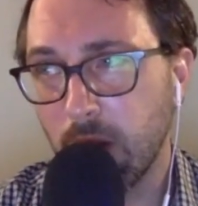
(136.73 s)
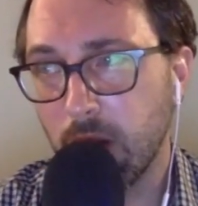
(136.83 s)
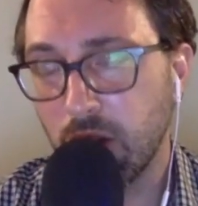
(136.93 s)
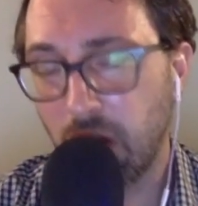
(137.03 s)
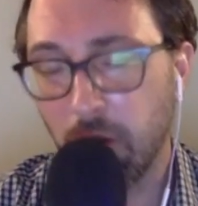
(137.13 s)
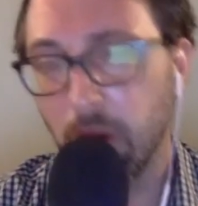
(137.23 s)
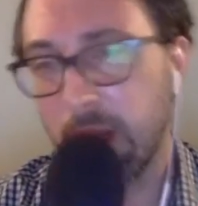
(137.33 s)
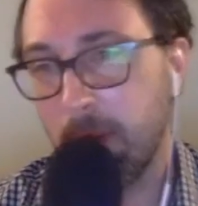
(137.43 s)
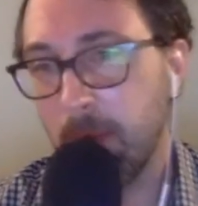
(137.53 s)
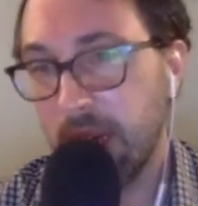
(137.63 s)

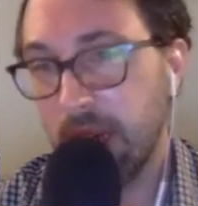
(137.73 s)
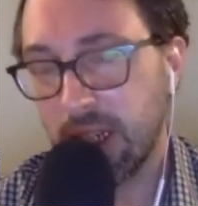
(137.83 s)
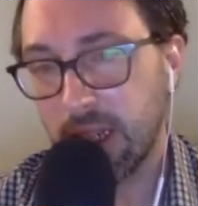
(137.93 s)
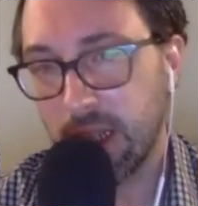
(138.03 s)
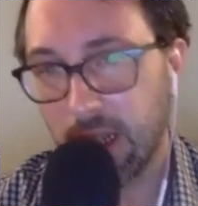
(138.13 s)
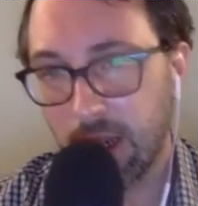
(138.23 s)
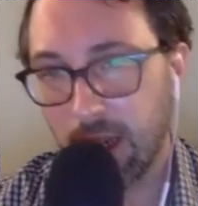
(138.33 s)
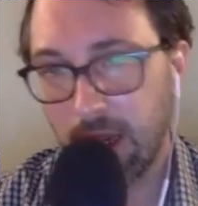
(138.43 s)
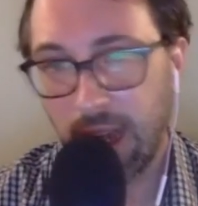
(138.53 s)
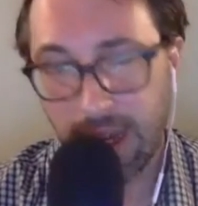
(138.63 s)
generally meat
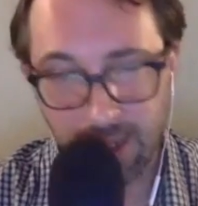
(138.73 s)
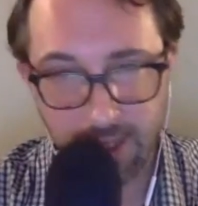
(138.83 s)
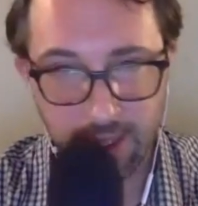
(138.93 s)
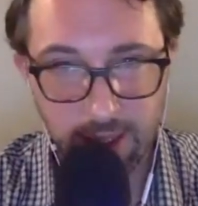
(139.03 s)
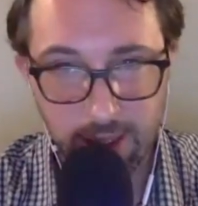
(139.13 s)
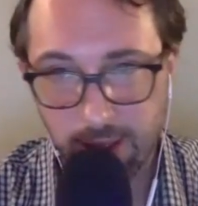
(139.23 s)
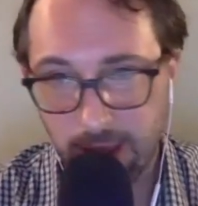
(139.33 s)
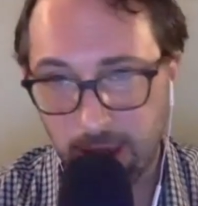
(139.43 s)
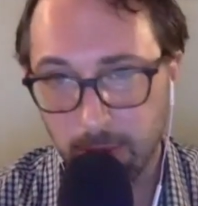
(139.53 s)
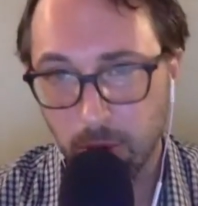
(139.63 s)
enhances
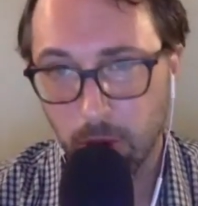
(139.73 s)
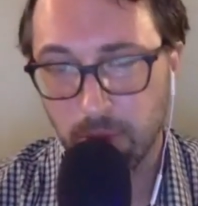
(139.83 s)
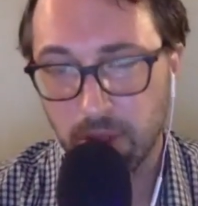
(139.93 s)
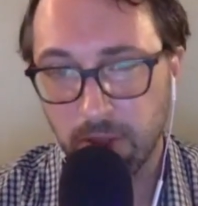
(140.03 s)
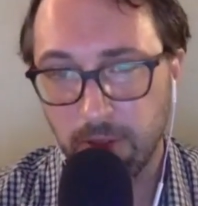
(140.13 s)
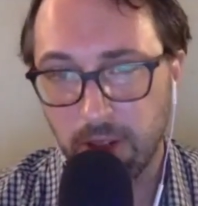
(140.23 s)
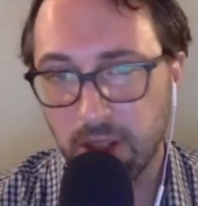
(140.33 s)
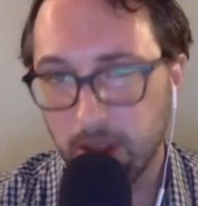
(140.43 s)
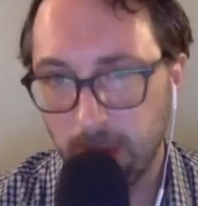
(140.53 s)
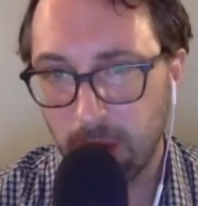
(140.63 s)
zinc absorption,
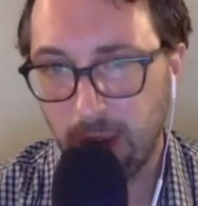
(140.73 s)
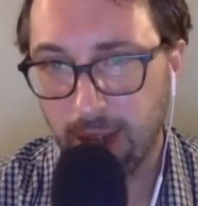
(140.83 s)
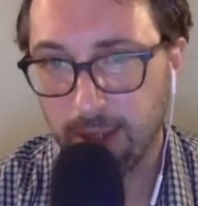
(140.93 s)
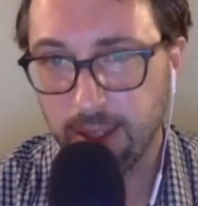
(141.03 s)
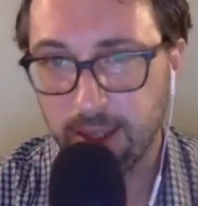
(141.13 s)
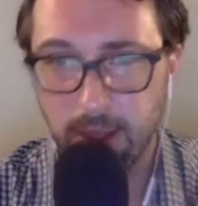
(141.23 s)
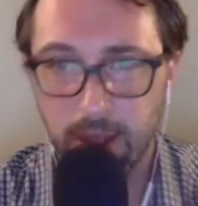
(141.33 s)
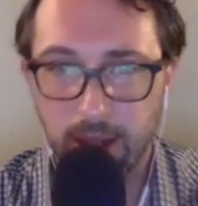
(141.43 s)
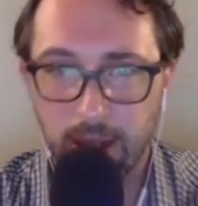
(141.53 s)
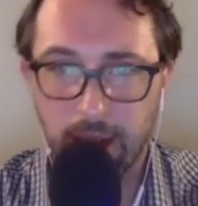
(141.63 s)
various amino acids
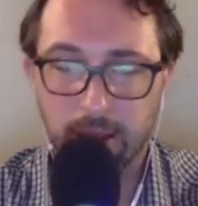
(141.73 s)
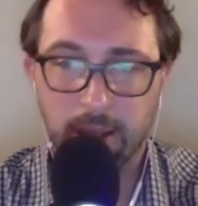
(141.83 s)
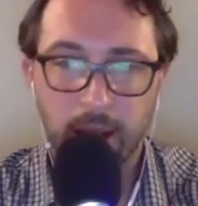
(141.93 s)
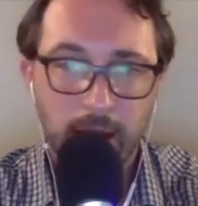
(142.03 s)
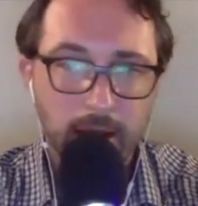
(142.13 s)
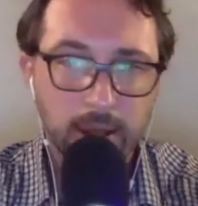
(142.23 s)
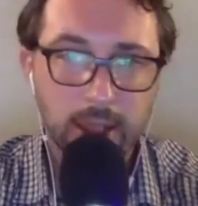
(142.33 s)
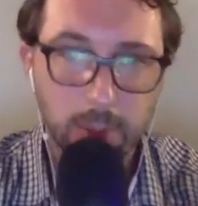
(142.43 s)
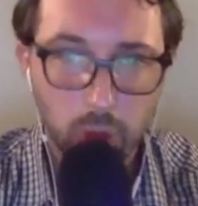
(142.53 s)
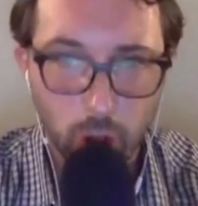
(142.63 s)
enhance
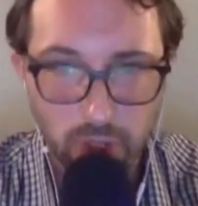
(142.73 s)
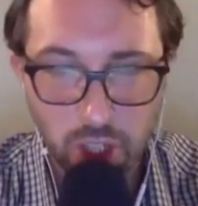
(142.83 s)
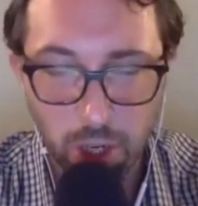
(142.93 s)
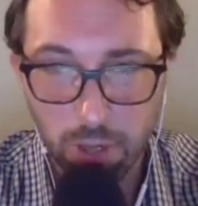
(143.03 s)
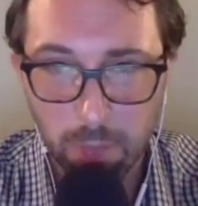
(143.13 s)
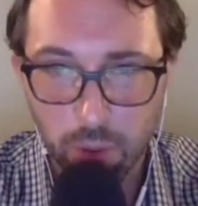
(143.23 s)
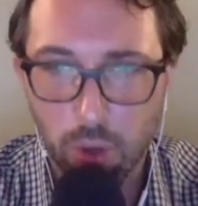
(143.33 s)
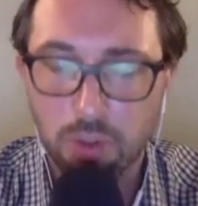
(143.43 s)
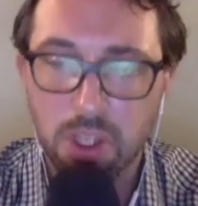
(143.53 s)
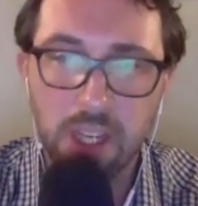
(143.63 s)
zinc absorption. Generally,
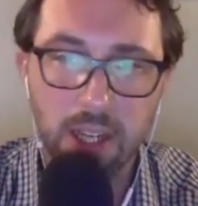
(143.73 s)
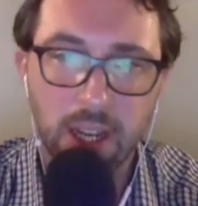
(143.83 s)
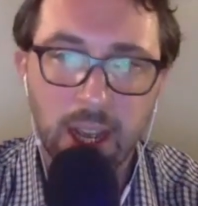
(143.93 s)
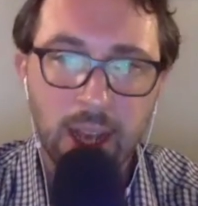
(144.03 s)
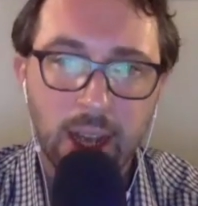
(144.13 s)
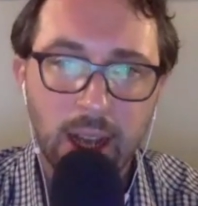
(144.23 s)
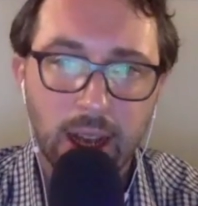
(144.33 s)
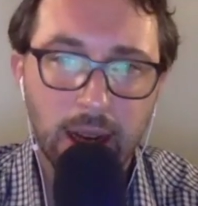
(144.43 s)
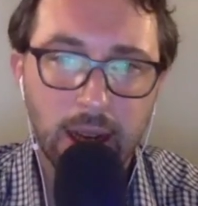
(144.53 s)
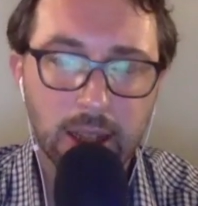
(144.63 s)
protein,
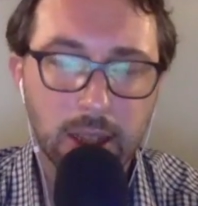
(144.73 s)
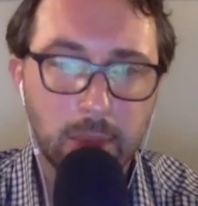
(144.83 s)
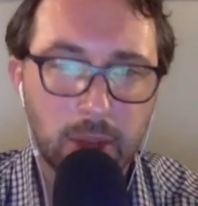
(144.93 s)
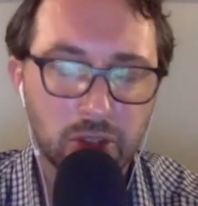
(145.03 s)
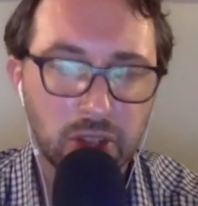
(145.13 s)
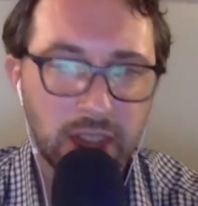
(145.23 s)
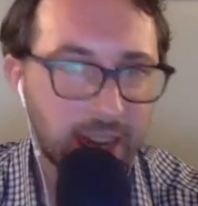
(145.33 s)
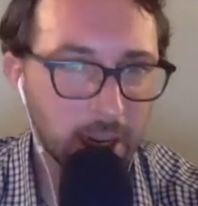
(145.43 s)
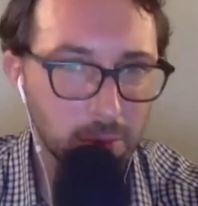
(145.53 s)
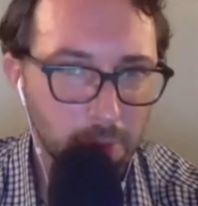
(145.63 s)
especially
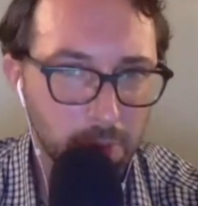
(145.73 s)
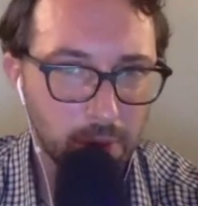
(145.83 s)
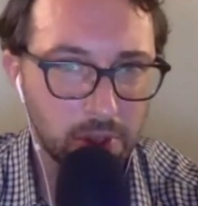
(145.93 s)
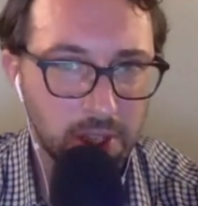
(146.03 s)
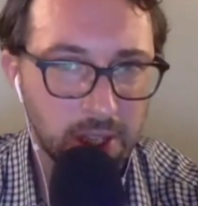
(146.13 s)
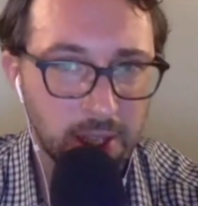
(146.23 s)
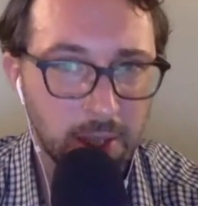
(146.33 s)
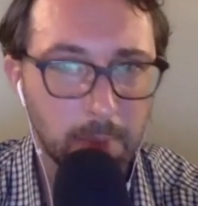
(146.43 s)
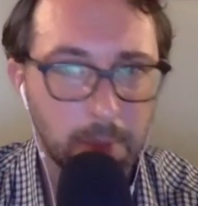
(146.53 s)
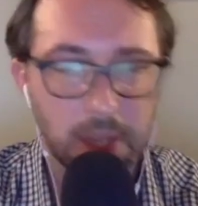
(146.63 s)
animal
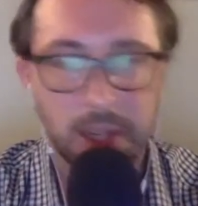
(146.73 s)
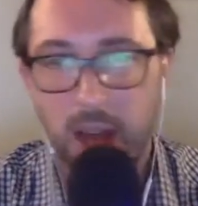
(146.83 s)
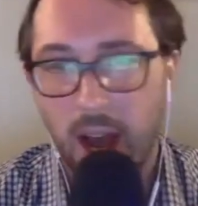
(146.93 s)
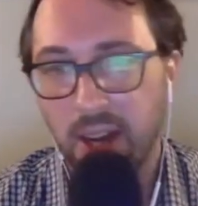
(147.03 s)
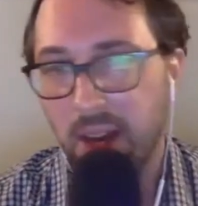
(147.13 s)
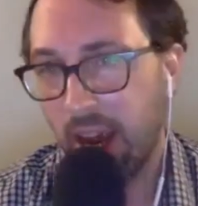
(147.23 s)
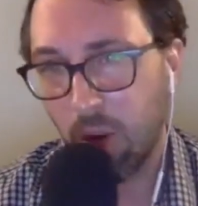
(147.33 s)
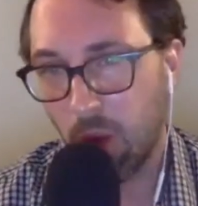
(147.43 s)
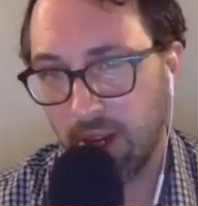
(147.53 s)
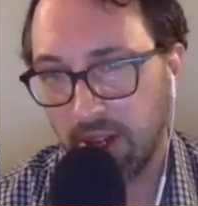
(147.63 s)
protein, but not
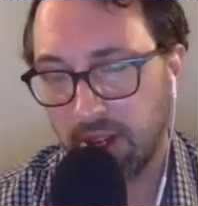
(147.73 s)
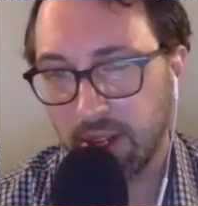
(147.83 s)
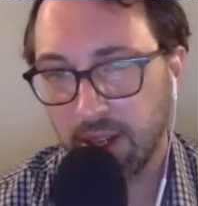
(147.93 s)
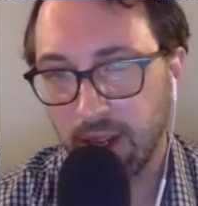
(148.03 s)
egg white.